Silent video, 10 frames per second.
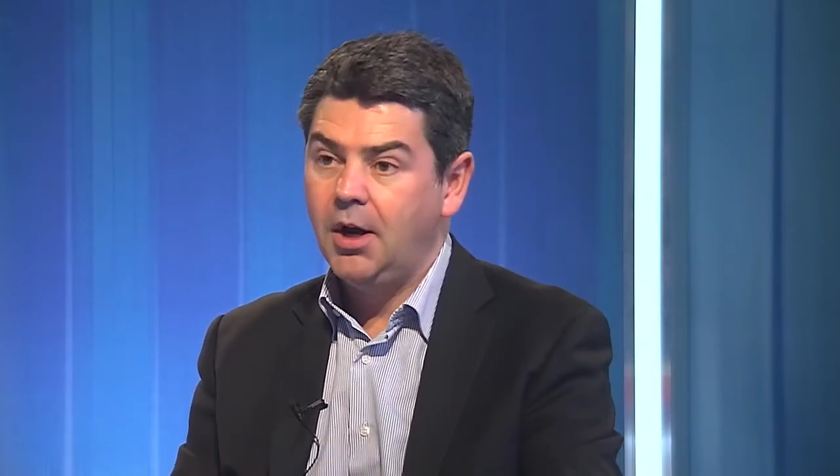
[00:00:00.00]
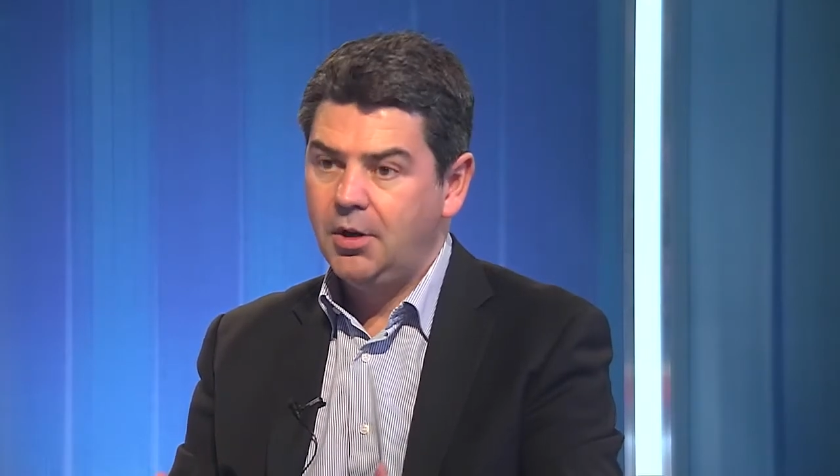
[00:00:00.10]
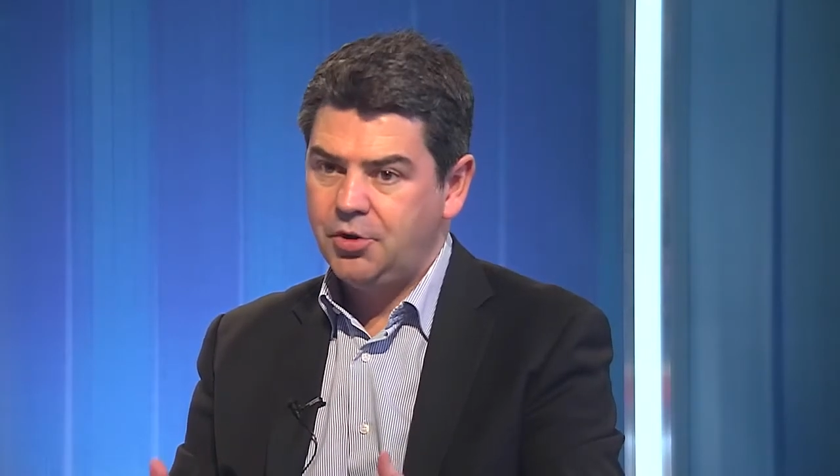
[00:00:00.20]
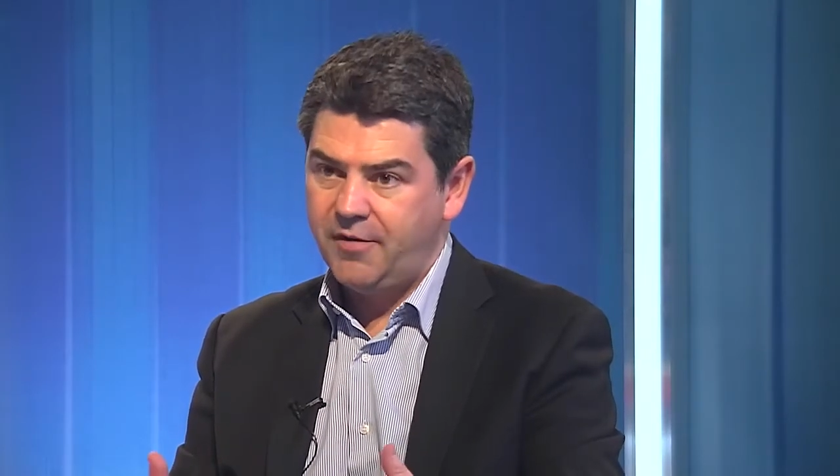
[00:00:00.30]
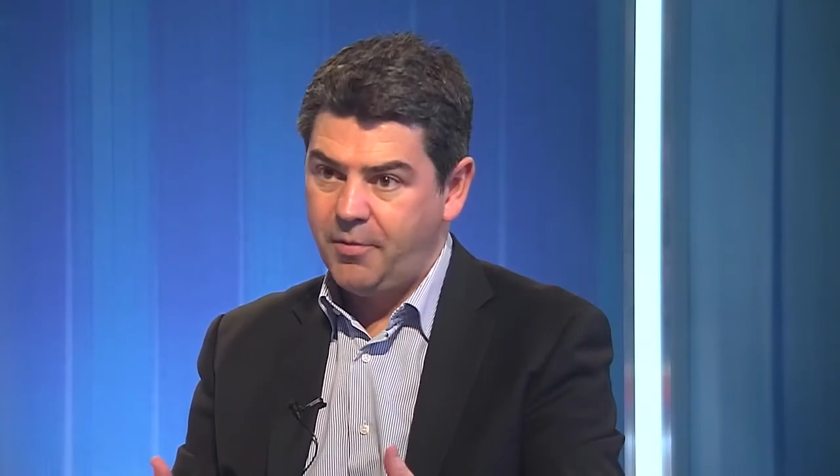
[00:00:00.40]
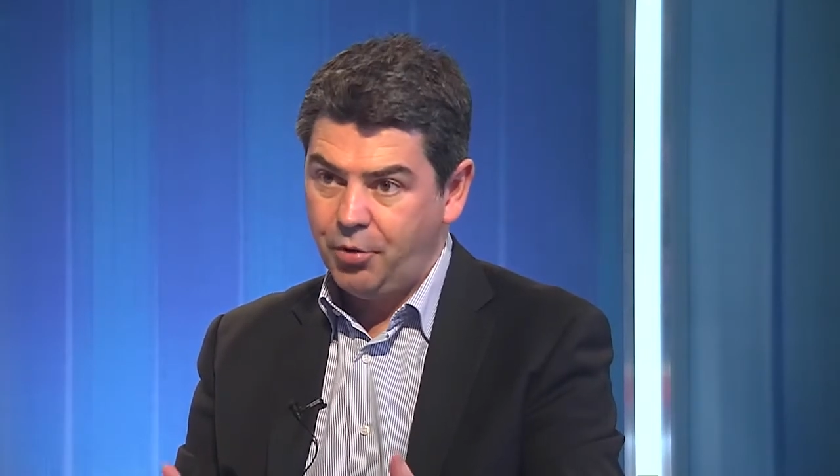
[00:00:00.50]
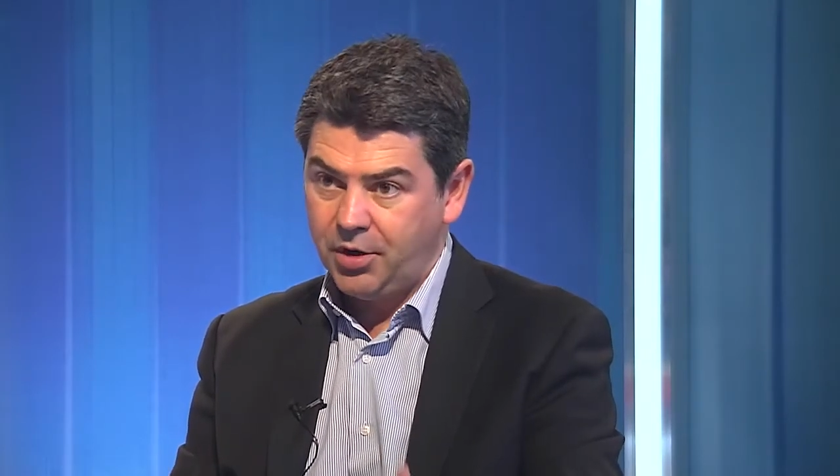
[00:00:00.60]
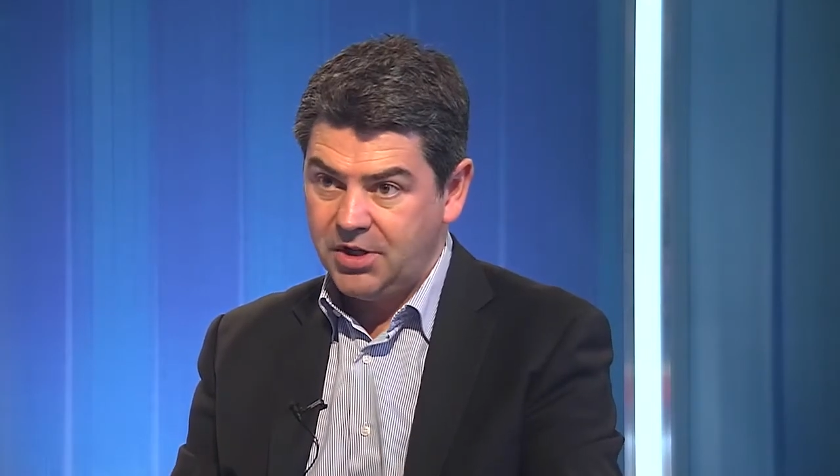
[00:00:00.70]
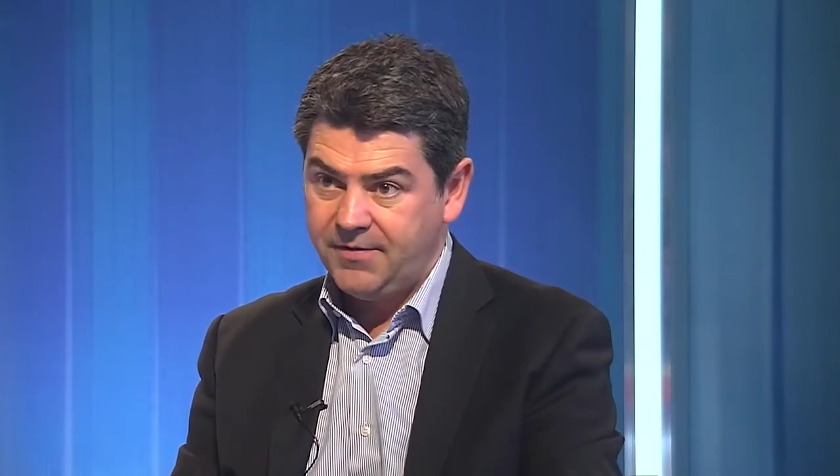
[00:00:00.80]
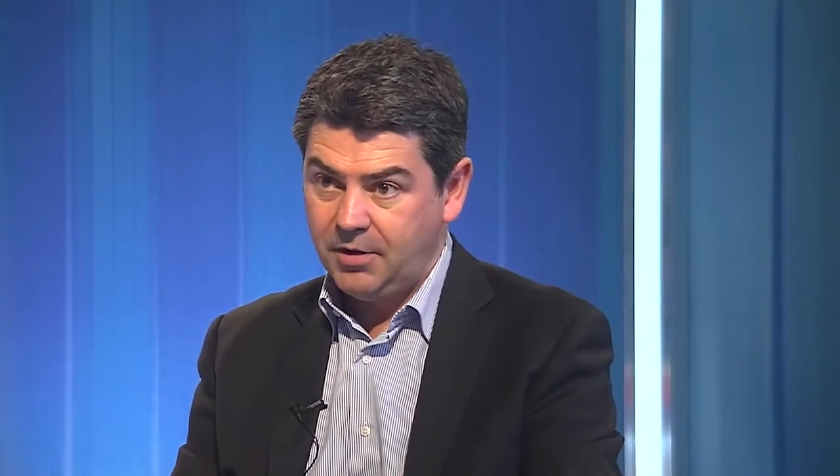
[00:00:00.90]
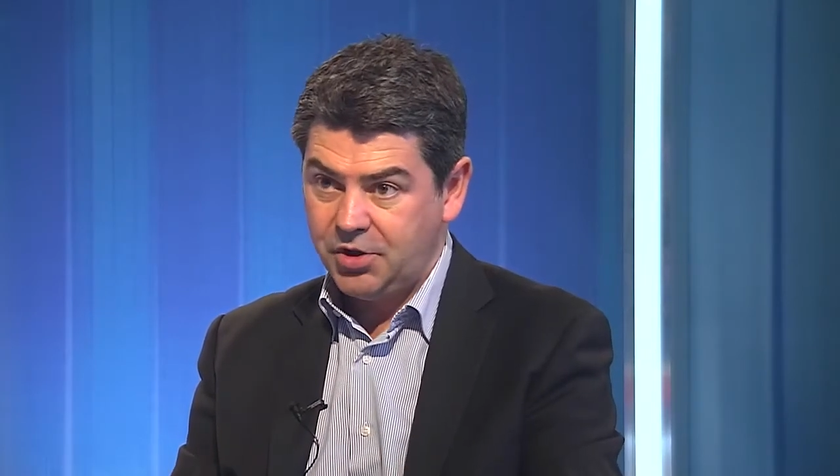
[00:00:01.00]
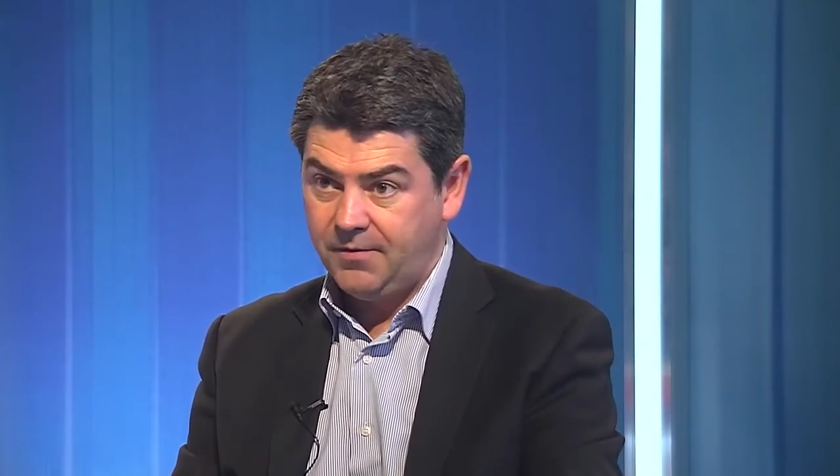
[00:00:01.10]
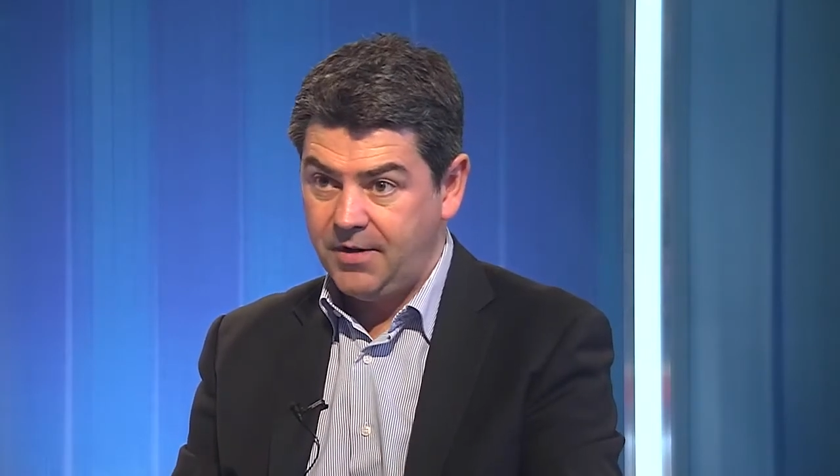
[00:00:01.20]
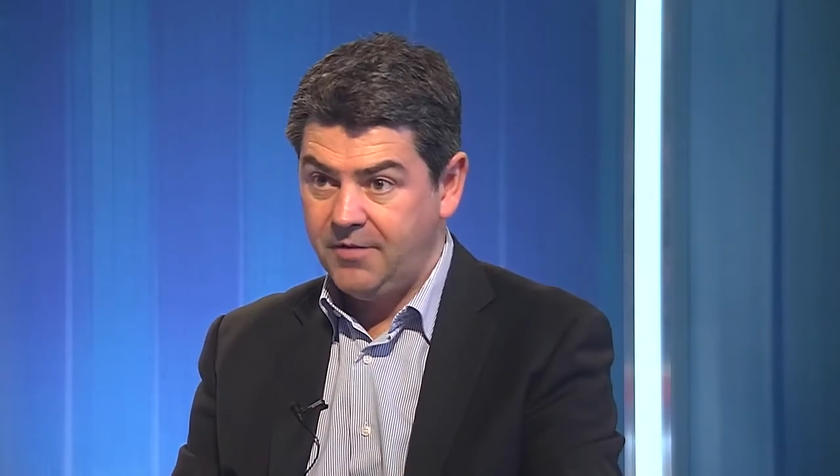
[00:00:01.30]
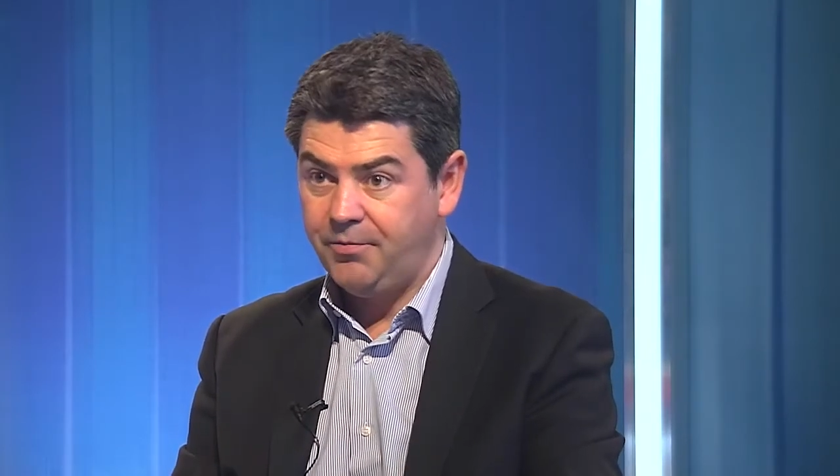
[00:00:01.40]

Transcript: Trevor Brookings' philosophy of